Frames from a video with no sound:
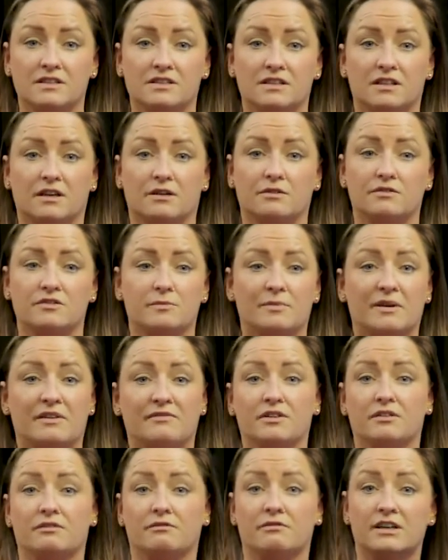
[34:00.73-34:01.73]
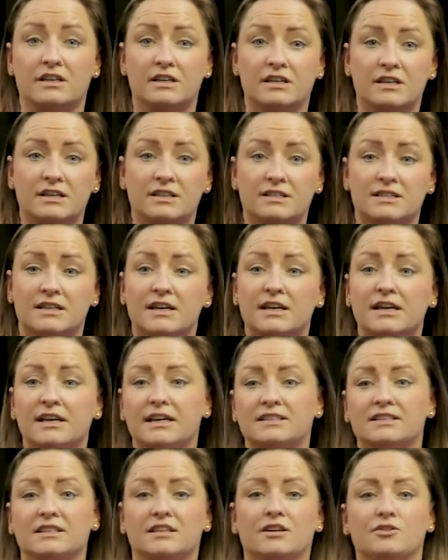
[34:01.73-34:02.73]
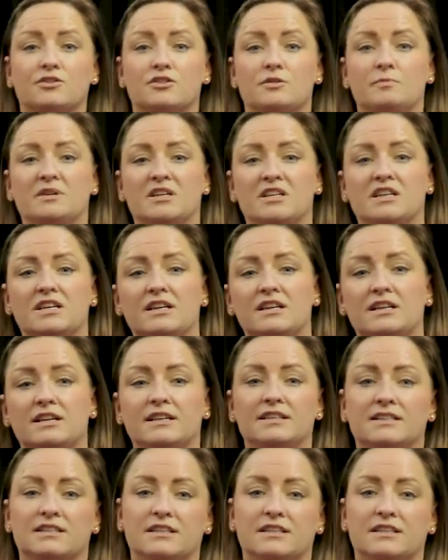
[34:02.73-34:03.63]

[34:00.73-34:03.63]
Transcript: Is it going to be every 3 years? Is it going to be yearly?